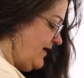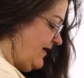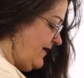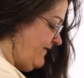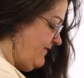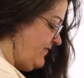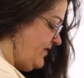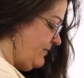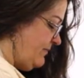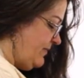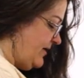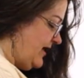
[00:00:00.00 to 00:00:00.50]

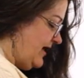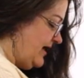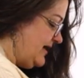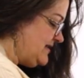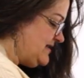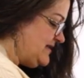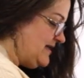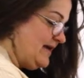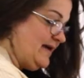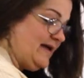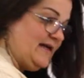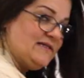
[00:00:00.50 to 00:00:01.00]
of the
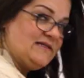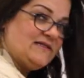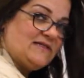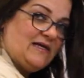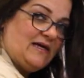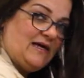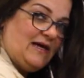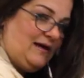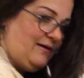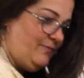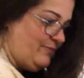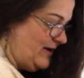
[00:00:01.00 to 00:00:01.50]
box against the
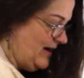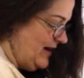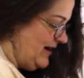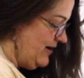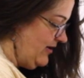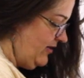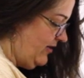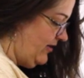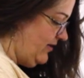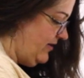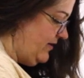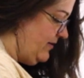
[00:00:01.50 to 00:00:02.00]
heat
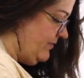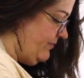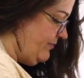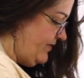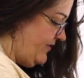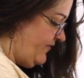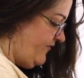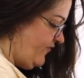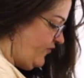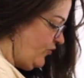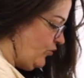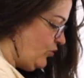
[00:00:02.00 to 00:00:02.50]
panel
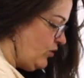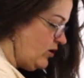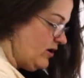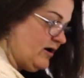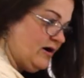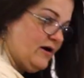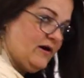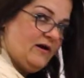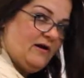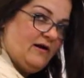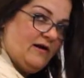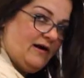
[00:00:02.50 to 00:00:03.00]

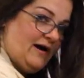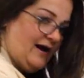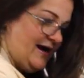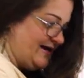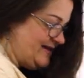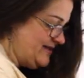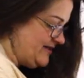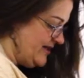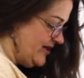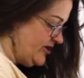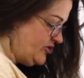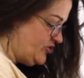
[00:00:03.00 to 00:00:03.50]
before I
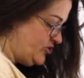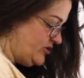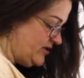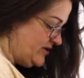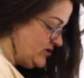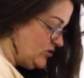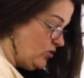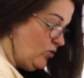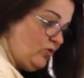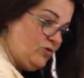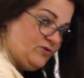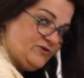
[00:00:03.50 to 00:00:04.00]
touch this
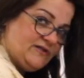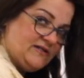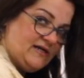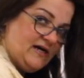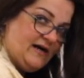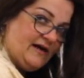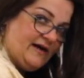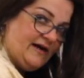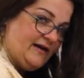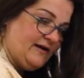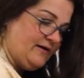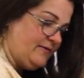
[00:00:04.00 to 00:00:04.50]
whole
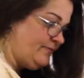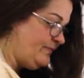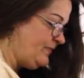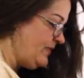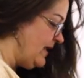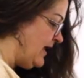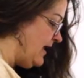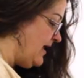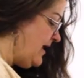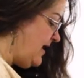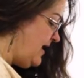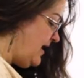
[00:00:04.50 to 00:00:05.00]
side.
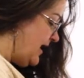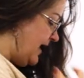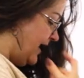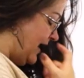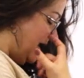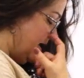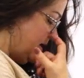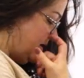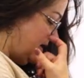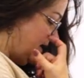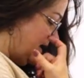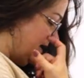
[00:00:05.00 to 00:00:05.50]

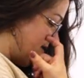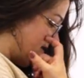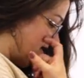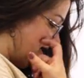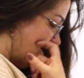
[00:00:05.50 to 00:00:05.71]
And a